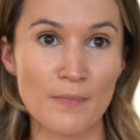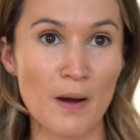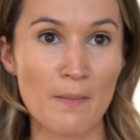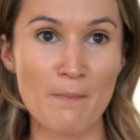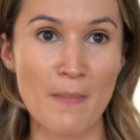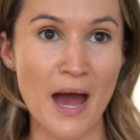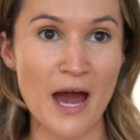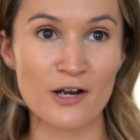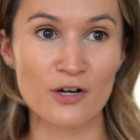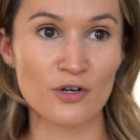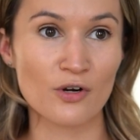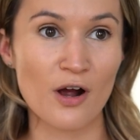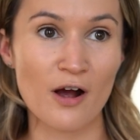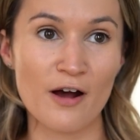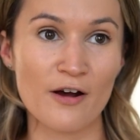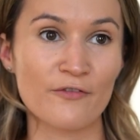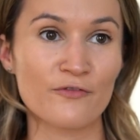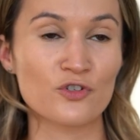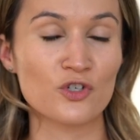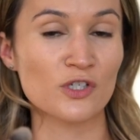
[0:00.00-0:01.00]
a matter
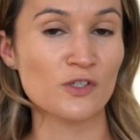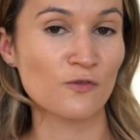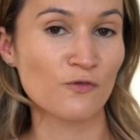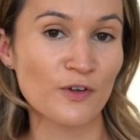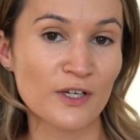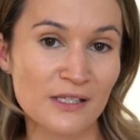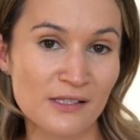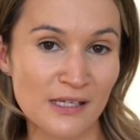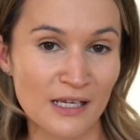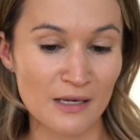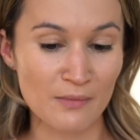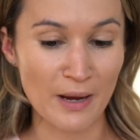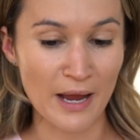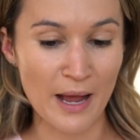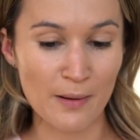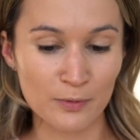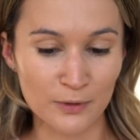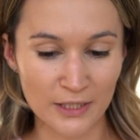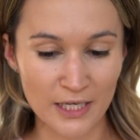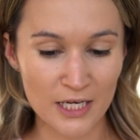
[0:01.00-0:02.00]
of just fixing my
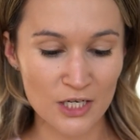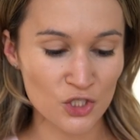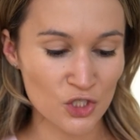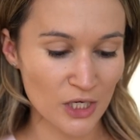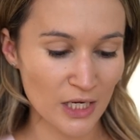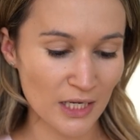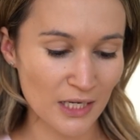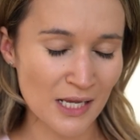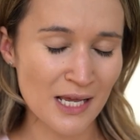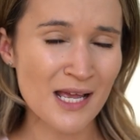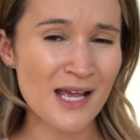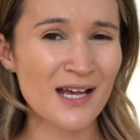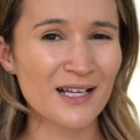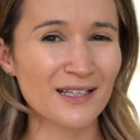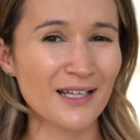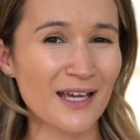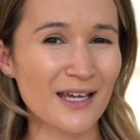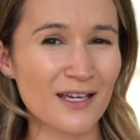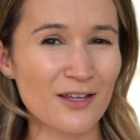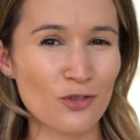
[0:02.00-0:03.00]
application.
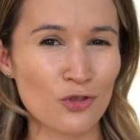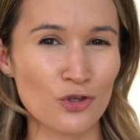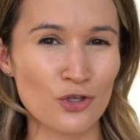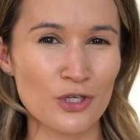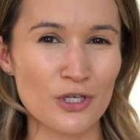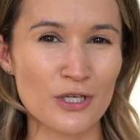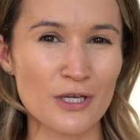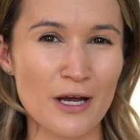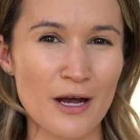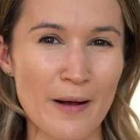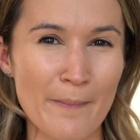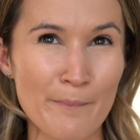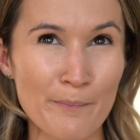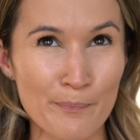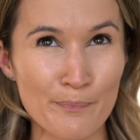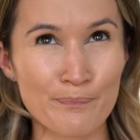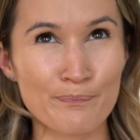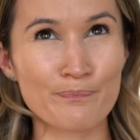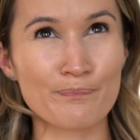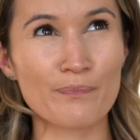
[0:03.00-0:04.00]
Like the, um,
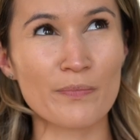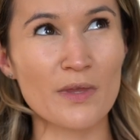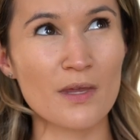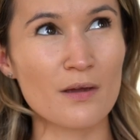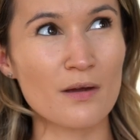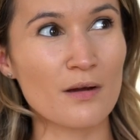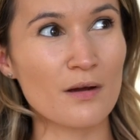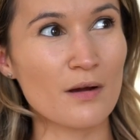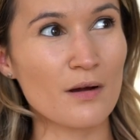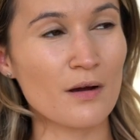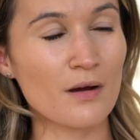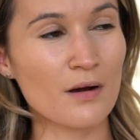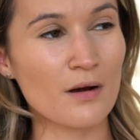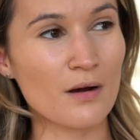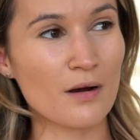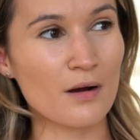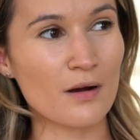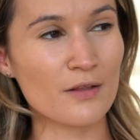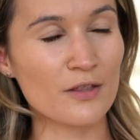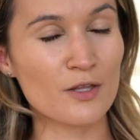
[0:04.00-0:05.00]

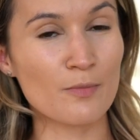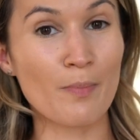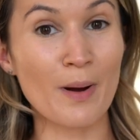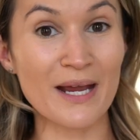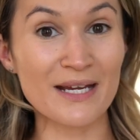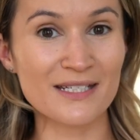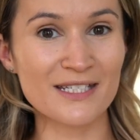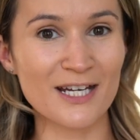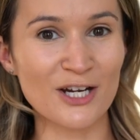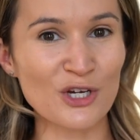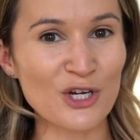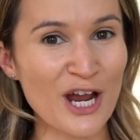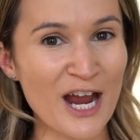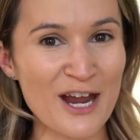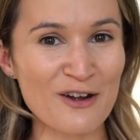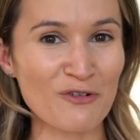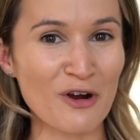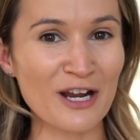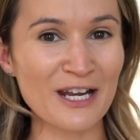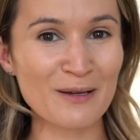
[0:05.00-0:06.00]
the By Terry
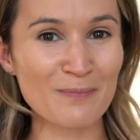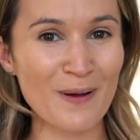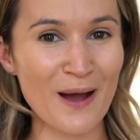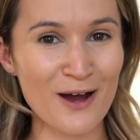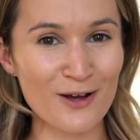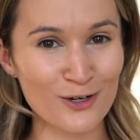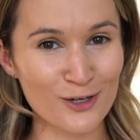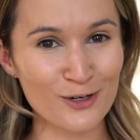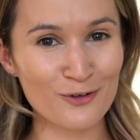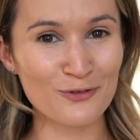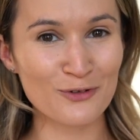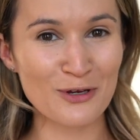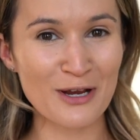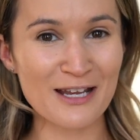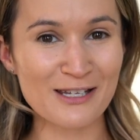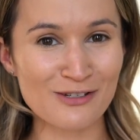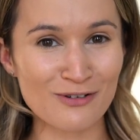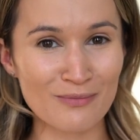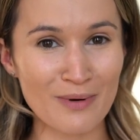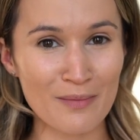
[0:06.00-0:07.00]
Hyaluronic Powder, if you
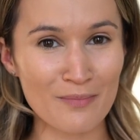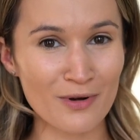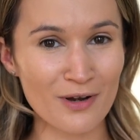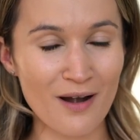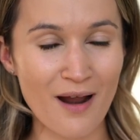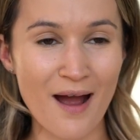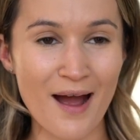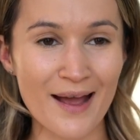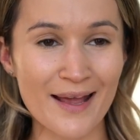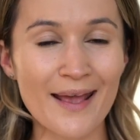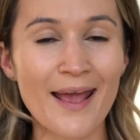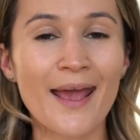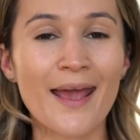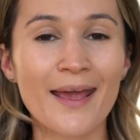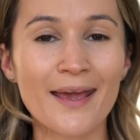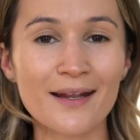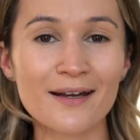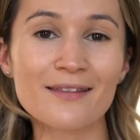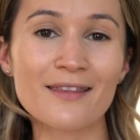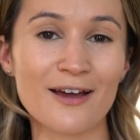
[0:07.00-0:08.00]
guys remember, I
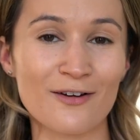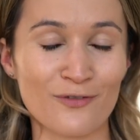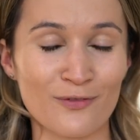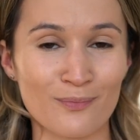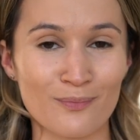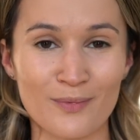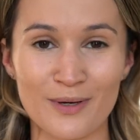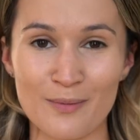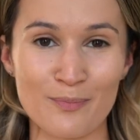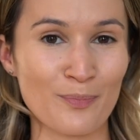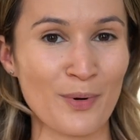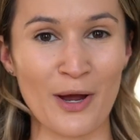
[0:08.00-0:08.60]
hated that uh,